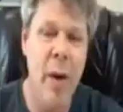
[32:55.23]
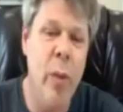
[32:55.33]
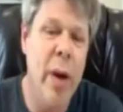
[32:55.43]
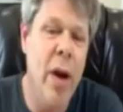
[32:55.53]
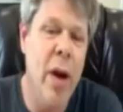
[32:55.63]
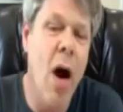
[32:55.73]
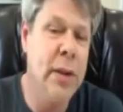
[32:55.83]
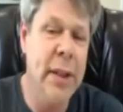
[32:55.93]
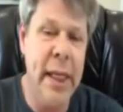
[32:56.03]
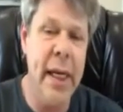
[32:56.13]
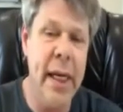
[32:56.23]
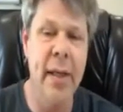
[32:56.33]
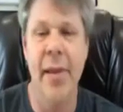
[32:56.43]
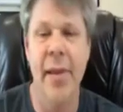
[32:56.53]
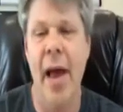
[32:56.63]
But we all need
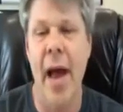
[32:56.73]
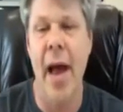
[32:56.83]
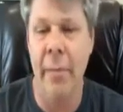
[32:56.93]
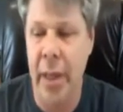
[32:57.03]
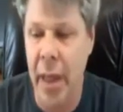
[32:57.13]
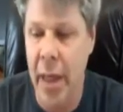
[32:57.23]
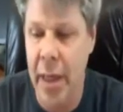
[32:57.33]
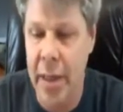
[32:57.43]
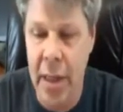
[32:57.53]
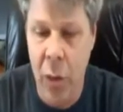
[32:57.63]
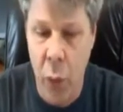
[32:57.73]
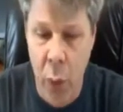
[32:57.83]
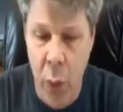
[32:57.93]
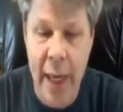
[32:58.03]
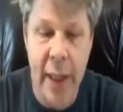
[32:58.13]
that because
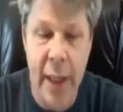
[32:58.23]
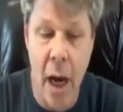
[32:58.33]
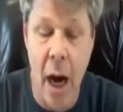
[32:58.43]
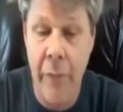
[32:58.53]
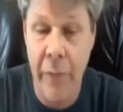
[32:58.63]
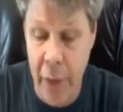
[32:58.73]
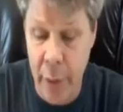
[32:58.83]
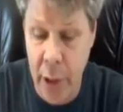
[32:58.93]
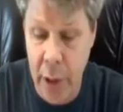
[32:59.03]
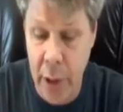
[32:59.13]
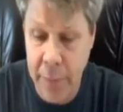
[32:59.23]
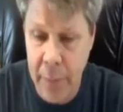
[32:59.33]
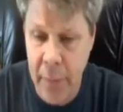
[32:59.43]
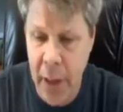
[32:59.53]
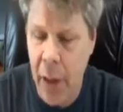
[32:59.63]
we can get comfortable.
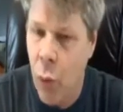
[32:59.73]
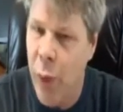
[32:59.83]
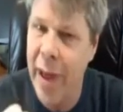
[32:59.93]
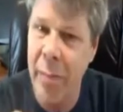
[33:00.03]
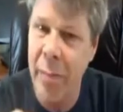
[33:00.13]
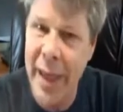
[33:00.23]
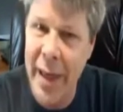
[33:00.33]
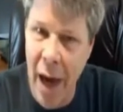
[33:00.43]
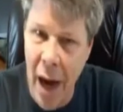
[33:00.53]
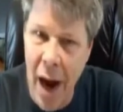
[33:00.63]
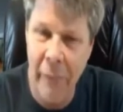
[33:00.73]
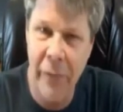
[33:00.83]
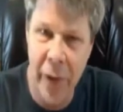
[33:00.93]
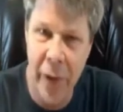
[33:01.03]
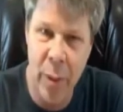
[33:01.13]
We can be
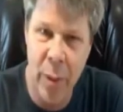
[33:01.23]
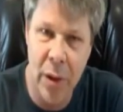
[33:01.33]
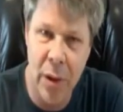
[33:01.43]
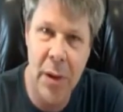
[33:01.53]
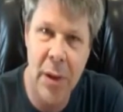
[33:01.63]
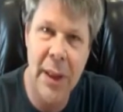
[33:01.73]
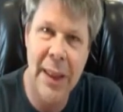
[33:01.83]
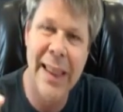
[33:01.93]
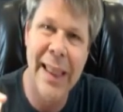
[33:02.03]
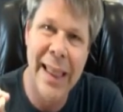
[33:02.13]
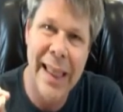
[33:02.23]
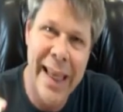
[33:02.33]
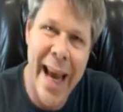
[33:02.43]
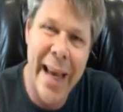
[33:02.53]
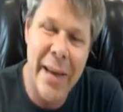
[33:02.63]
comfortable
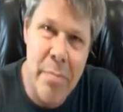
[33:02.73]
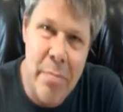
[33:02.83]
yet